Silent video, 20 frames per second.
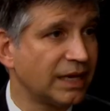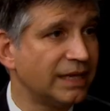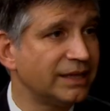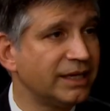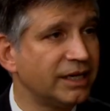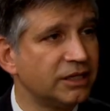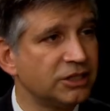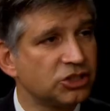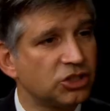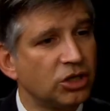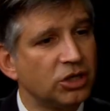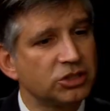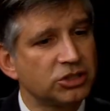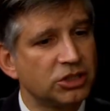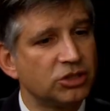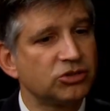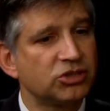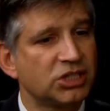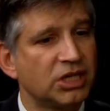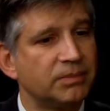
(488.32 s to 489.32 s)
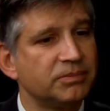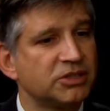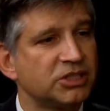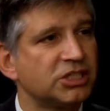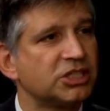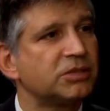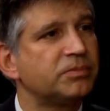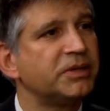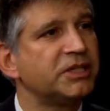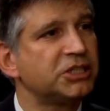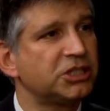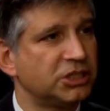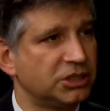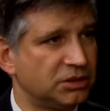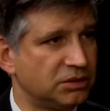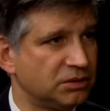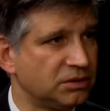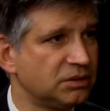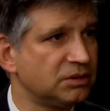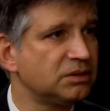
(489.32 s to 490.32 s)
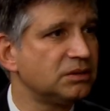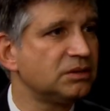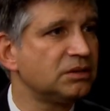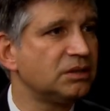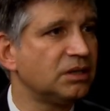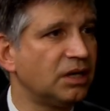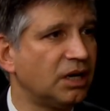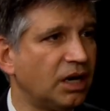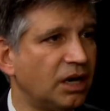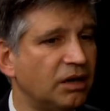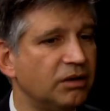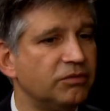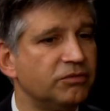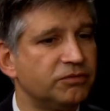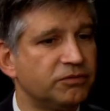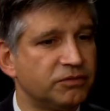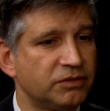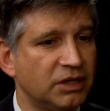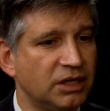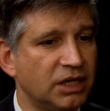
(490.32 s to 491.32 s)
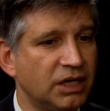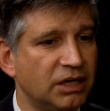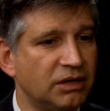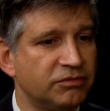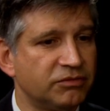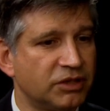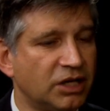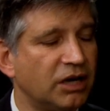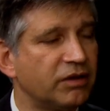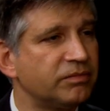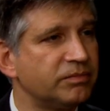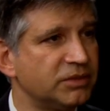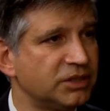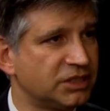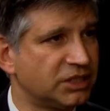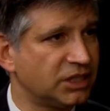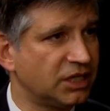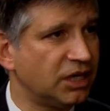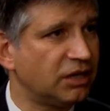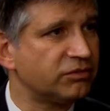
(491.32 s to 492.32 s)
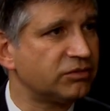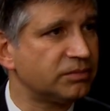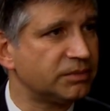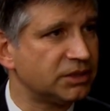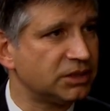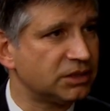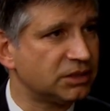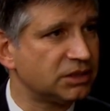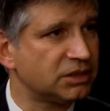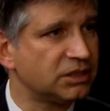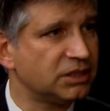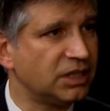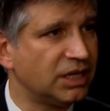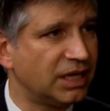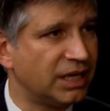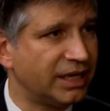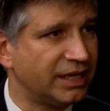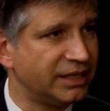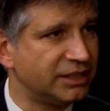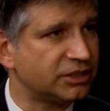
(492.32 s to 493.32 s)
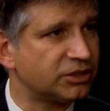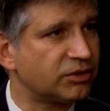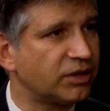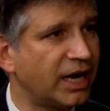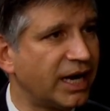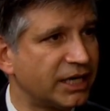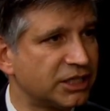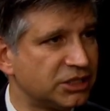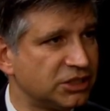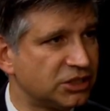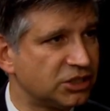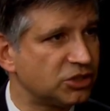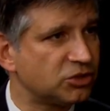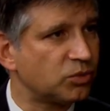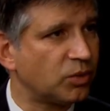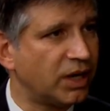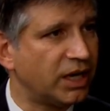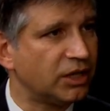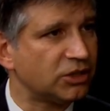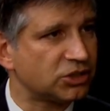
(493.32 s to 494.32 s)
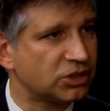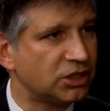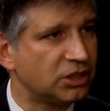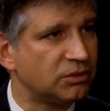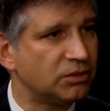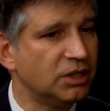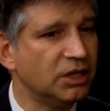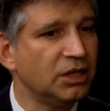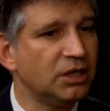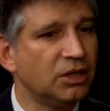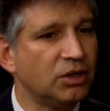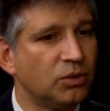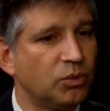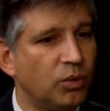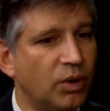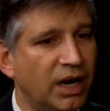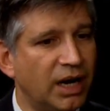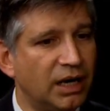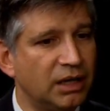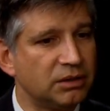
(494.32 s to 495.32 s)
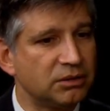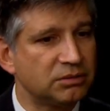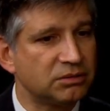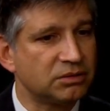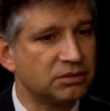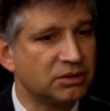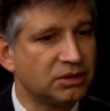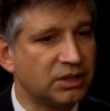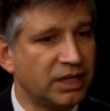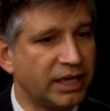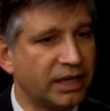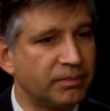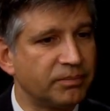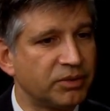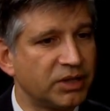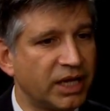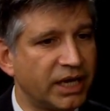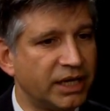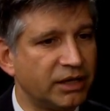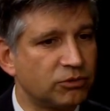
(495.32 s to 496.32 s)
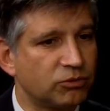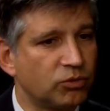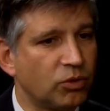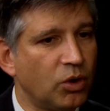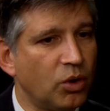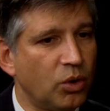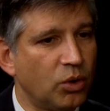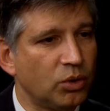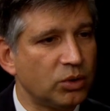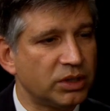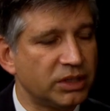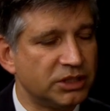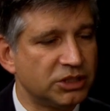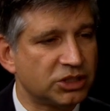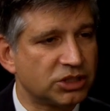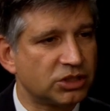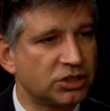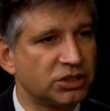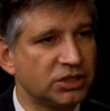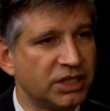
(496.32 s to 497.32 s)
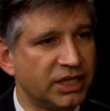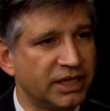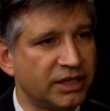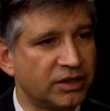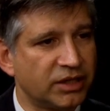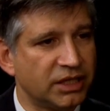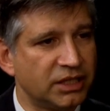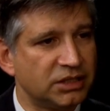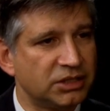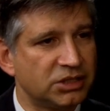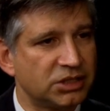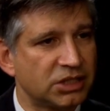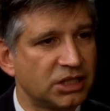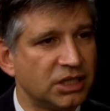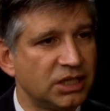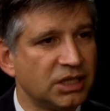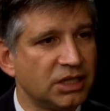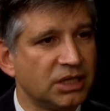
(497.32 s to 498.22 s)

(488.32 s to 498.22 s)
And there's also some suspicion of government-to-government interactions as well. So while they can play a role in certain areas,